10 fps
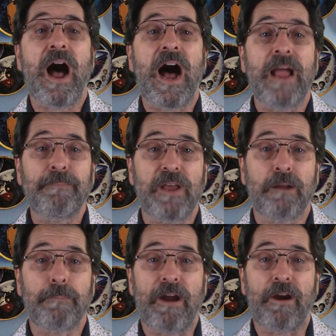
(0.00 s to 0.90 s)
I'm
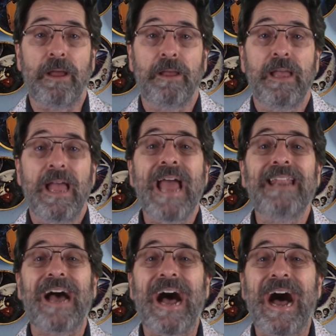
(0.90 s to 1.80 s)
Doug Barra,
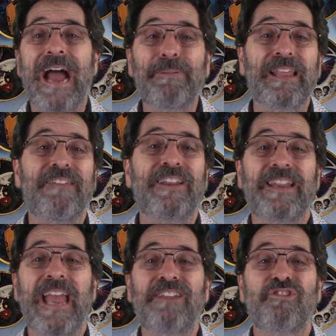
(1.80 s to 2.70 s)
and I believe it
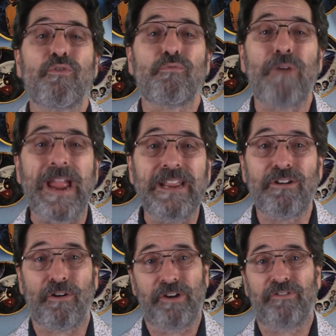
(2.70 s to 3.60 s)
takes great
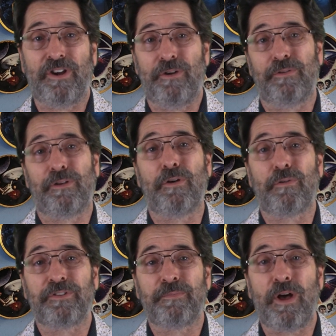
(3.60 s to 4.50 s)
courage to own a
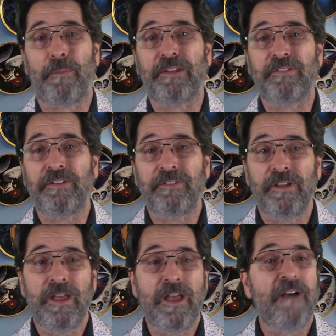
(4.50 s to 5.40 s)
local small business.
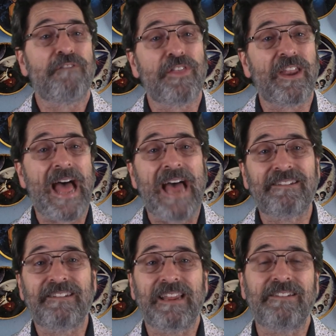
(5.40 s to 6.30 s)
For the last
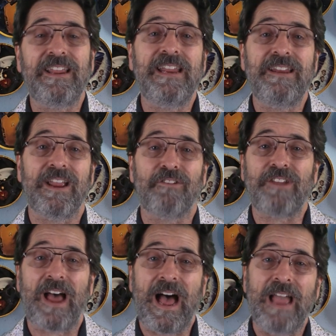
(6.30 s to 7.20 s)
16 years,
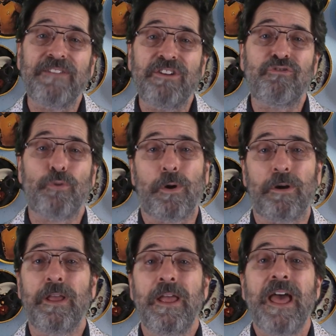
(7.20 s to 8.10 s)
I've
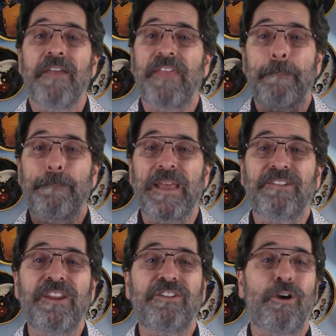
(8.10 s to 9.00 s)
ensured that
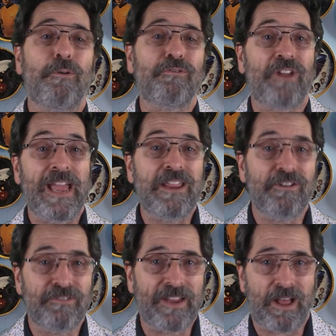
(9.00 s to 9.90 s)
business owners like
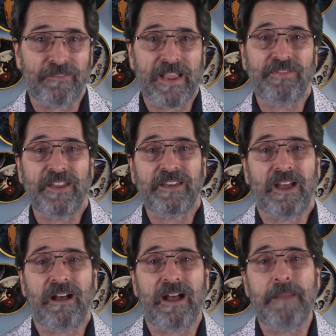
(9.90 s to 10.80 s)
yourself get the
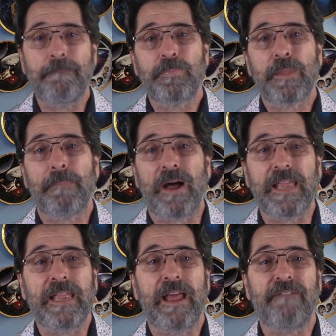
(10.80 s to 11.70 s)
time,
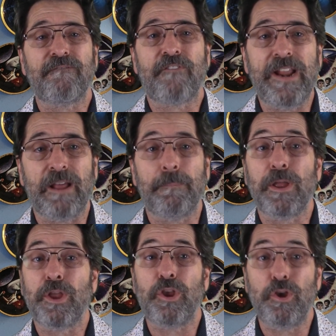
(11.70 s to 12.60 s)
money, and freedom
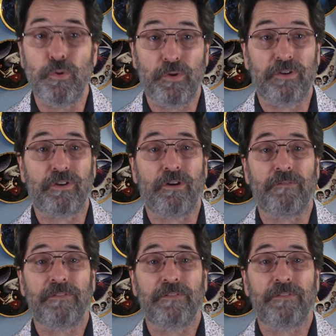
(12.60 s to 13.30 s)
you deserve.